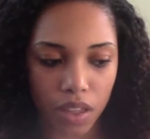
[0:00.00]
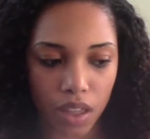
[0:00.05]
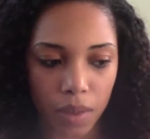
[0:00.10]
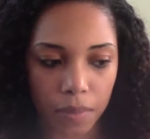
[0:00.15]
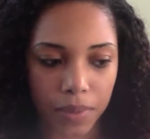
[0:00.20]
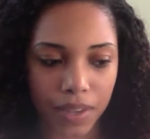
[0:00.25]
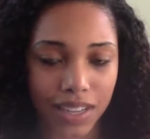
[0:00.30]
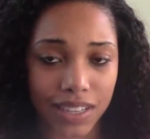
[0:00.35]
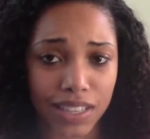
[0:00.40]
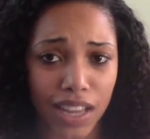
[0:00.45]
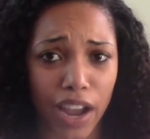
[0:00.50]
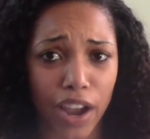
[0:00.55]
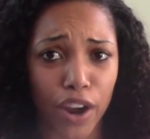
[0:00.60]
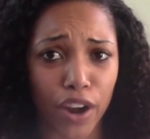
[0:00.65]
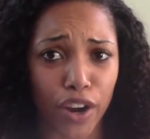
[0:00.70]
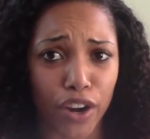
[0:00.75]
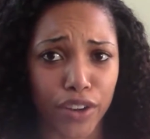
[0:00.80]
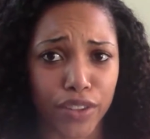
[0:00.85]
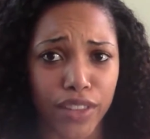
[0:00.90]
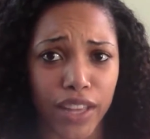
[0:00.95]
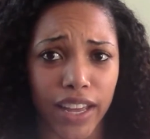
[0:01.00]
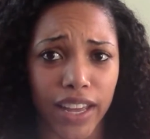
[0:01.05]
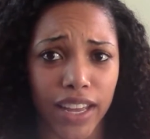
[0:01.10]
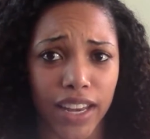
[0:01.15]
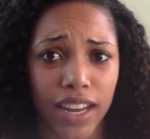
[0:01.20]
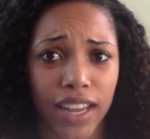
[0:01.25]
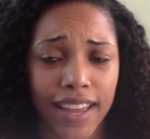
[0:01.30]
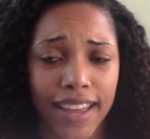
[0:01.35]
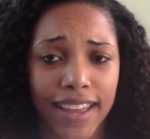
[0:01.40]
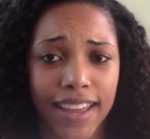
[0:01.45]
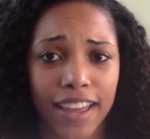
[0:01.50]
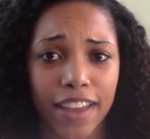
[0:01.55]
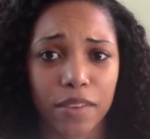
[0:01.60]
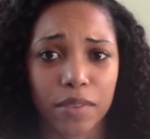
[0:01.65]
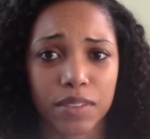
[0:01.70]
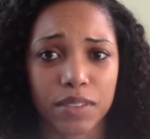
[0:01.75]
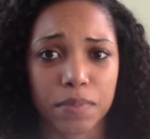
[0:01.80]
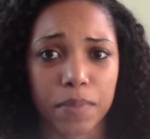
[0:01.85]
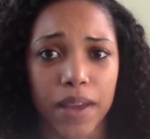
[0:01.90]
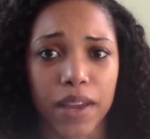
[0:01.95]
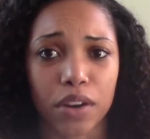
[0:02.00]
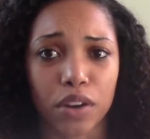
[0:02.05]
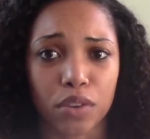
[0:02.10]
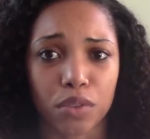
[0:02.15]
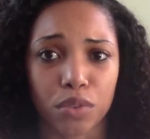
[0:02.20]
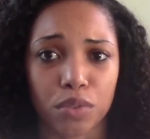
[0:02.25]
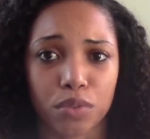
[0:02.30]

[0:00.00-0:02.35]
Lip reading: because I heard that it was better